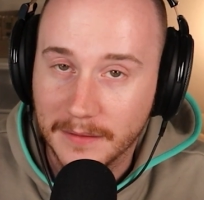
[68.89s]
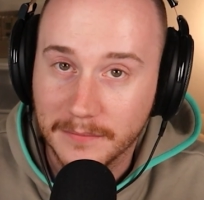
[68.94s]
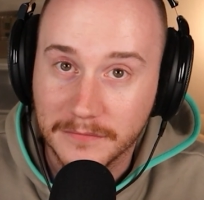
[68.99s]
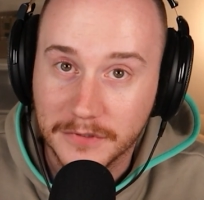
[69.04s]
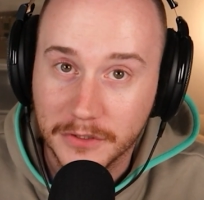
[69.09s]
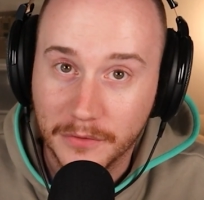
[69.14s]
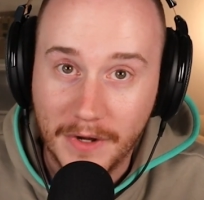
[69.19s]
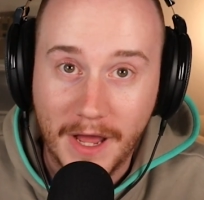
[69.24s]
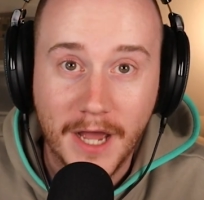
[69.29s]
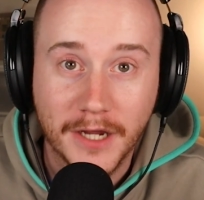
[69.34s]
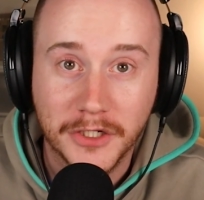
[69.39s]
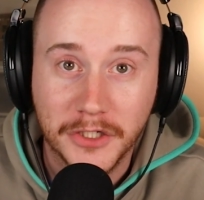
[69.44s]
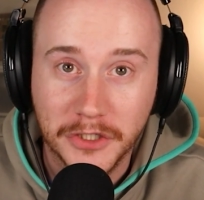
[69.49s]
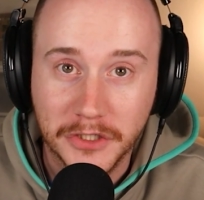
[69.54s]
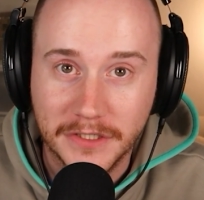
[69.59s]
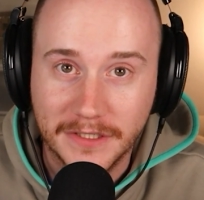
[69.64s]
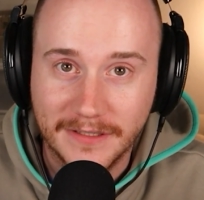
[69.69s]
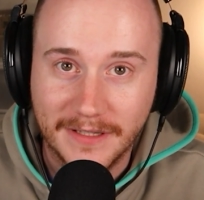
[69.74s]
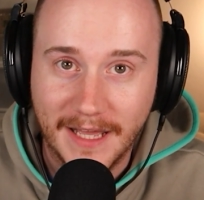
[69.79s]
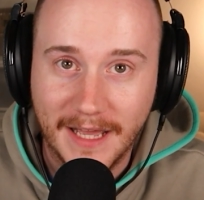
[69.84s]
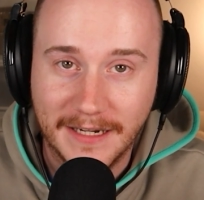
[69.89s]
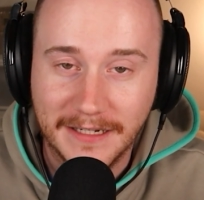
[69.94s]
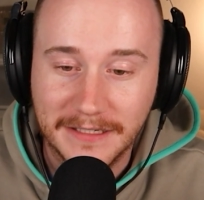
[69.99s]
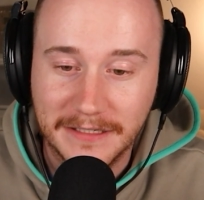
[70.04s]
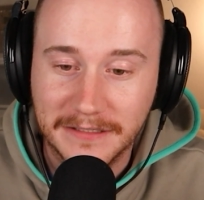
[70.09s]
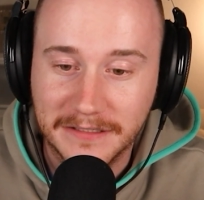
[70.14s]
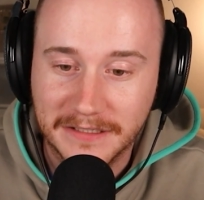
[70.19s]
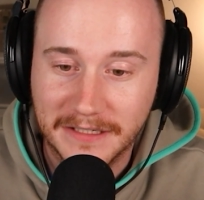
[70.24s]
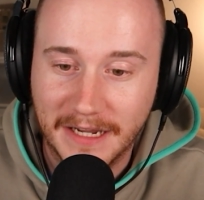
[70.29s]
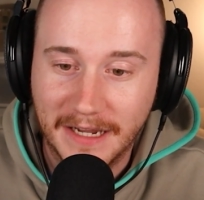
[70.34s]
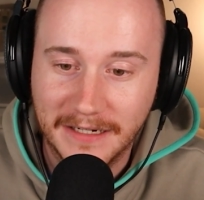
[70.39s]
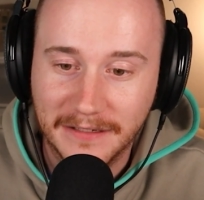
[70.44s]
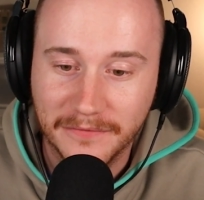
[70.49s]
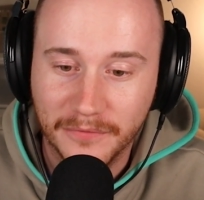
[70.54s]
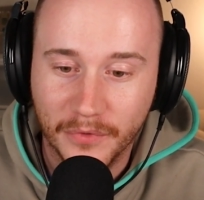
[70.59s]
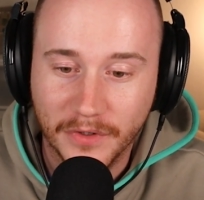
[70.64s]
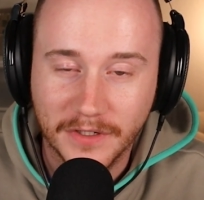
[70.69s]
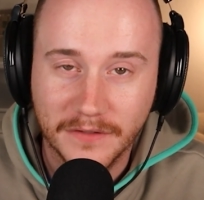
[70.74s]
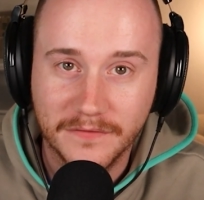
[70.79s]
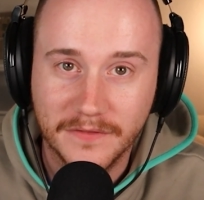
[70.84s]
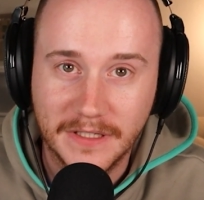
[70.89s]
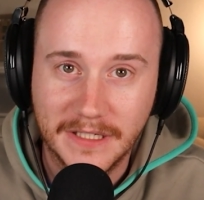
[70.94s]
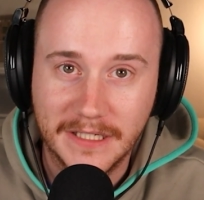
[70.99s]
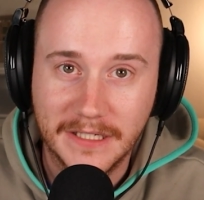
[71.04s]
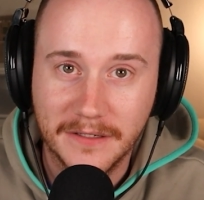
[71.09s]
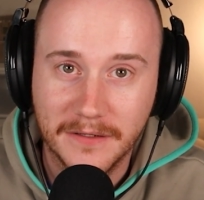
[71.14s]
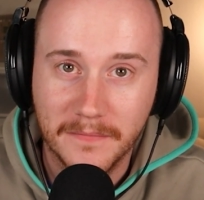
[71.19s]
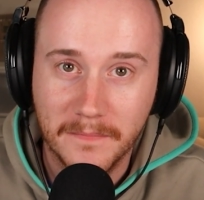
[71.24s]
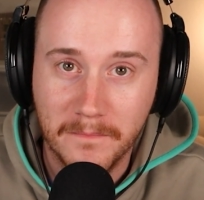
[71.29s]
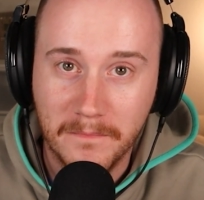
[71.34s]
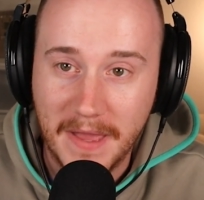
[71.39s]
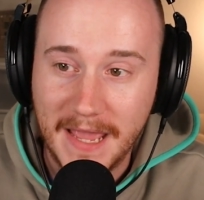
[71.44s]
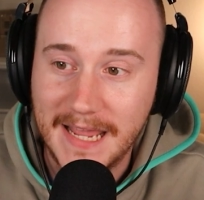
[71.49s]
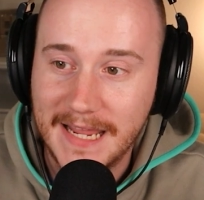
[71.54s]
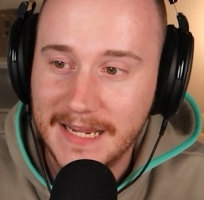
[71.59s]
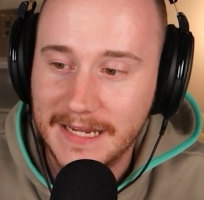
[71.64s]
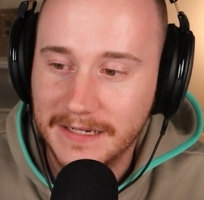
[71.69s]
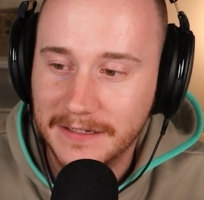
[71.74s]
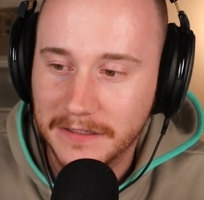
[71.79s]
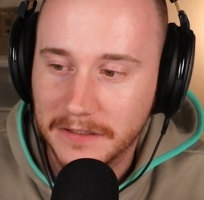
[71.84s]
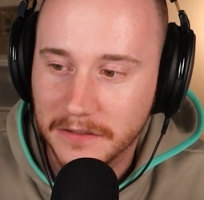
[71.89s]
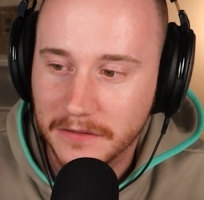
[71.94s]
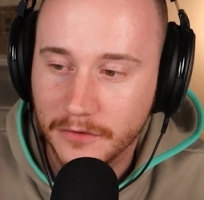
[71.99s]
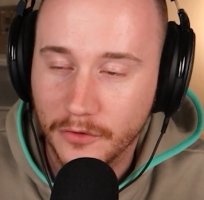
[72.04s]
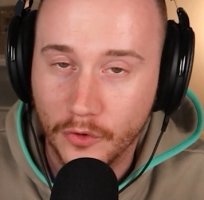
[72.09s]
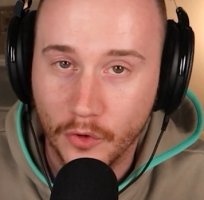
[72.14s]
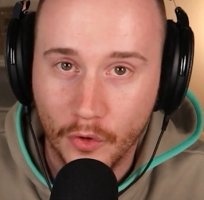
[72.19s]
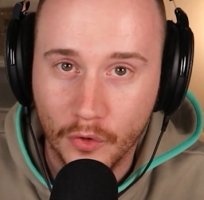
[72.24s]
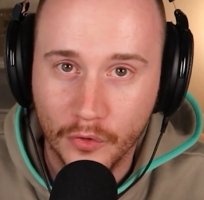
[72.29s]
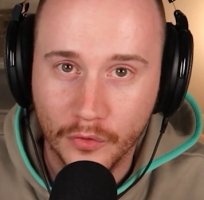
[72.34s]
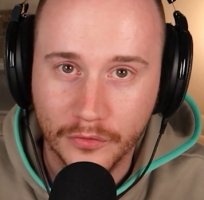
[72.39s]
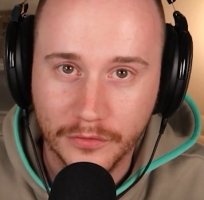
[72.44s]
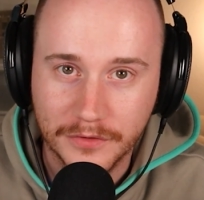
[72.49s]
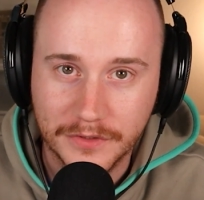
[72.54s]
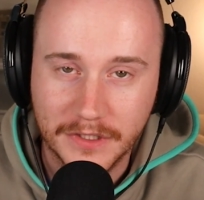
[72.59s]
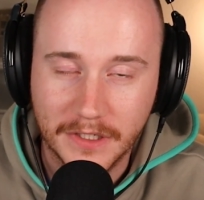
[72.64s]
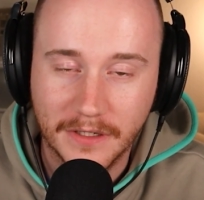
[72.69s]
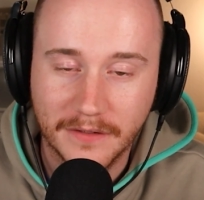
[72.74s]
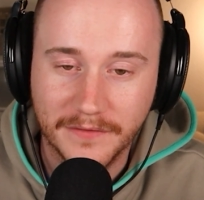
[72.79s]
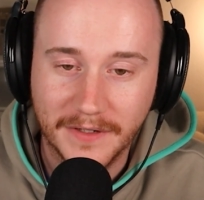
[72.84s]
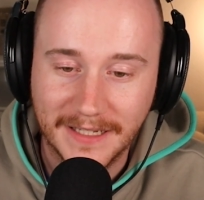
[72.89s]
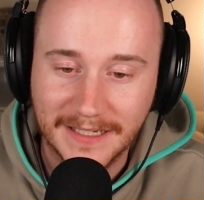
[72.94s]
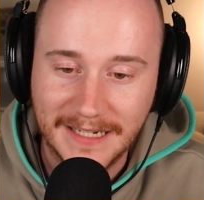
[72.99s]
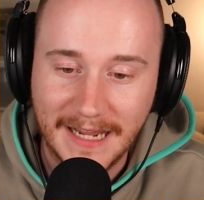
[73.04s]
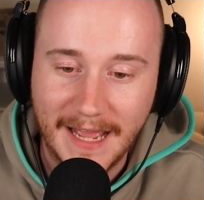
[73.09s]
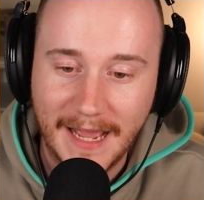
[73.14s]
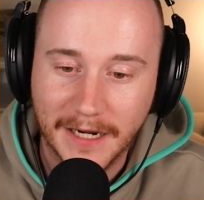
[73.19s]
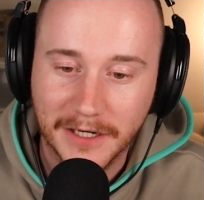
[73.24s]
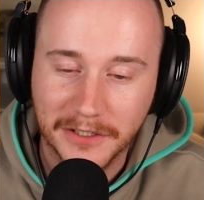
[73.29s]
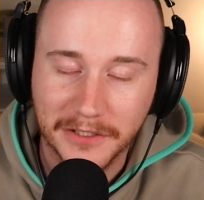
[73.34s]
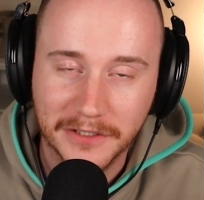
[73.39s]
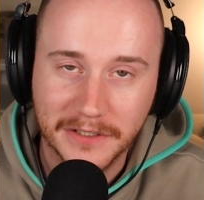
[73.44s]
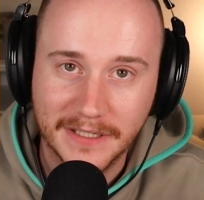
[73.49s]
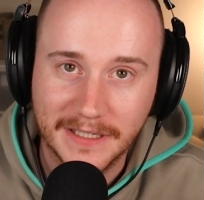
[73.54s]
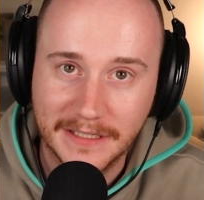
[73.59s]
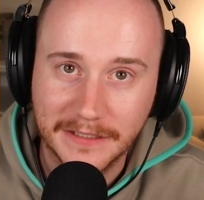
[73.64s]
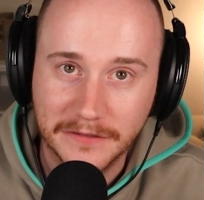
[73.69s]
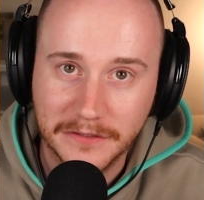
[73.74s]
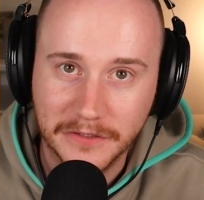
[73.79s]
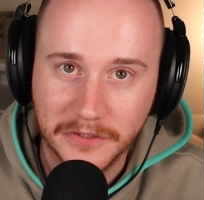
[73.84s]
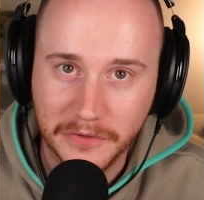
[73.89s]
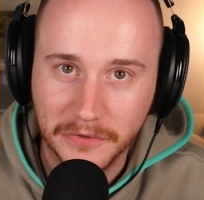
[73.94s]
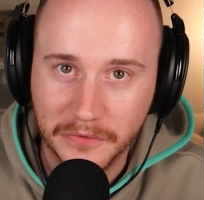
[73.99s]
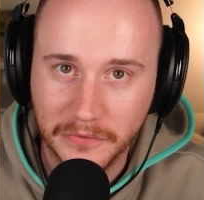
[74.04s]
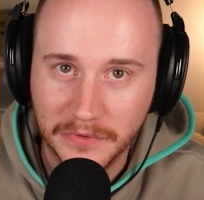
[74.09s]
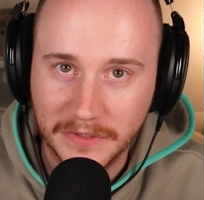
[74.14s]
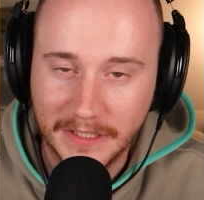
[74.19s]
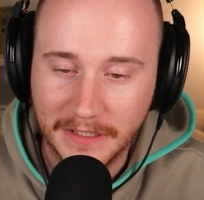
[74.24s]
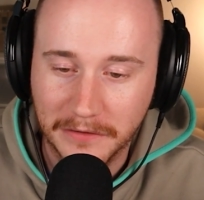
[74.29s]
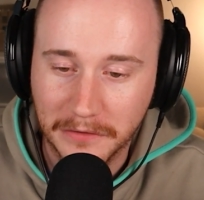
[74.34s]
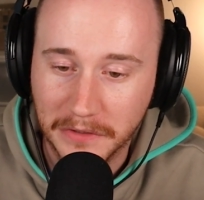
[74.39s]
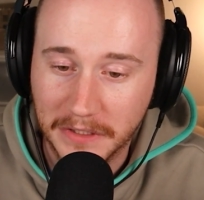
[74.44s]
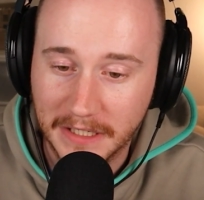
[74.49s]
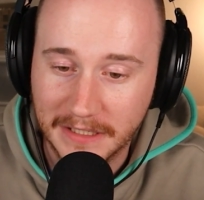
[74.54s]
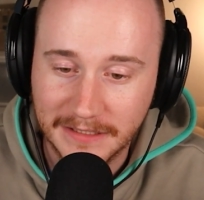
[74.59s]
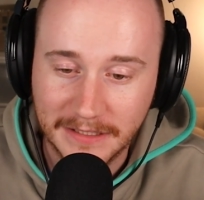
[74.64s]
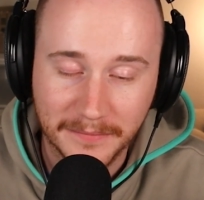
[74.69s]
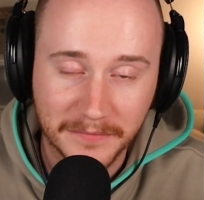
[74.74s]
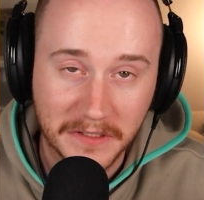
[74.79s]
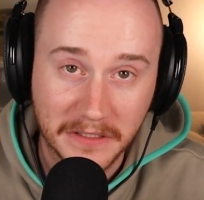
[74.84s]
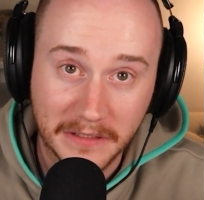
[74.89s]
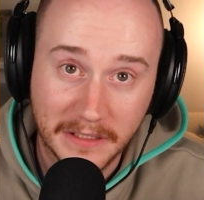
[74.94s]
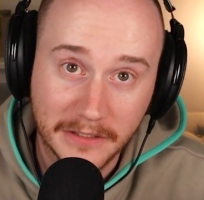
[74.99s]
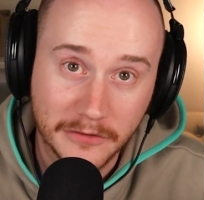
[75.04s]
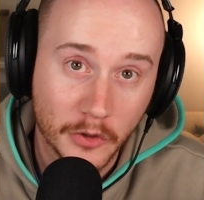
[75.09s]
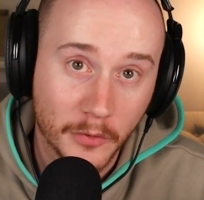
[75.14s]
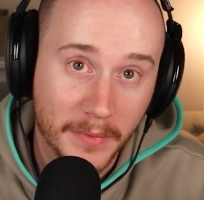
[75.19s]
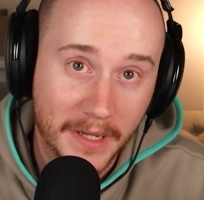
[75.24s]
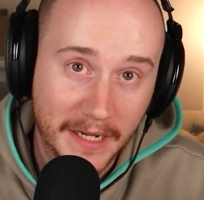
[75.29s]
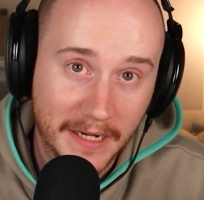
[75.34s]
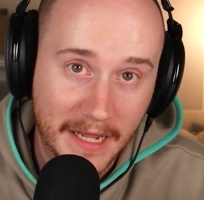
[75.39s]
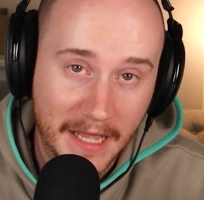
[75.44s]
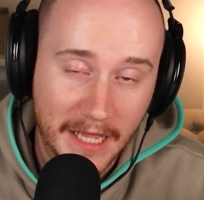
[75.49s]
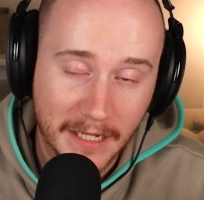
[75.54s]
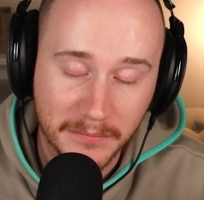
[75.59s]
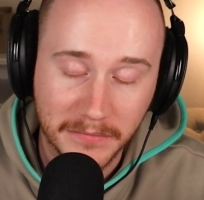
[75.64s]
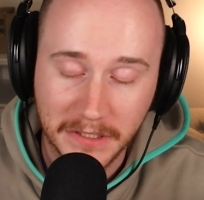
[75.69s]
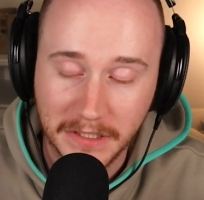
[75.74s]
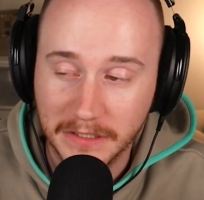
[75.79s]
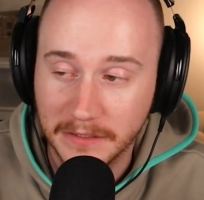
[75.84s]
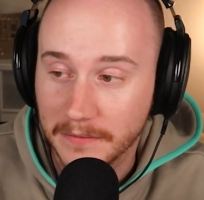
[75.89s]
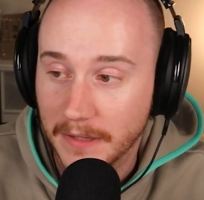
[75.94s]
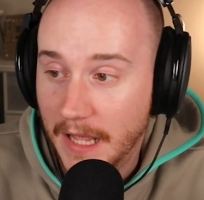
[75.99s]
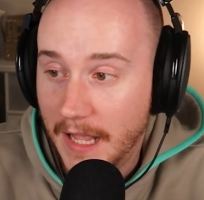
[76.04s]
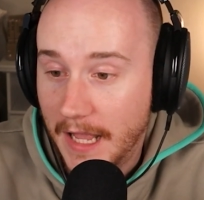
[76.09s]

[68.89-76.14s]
So not good. That is kind of one of the main goals of an attacker is to either get something like domain admin,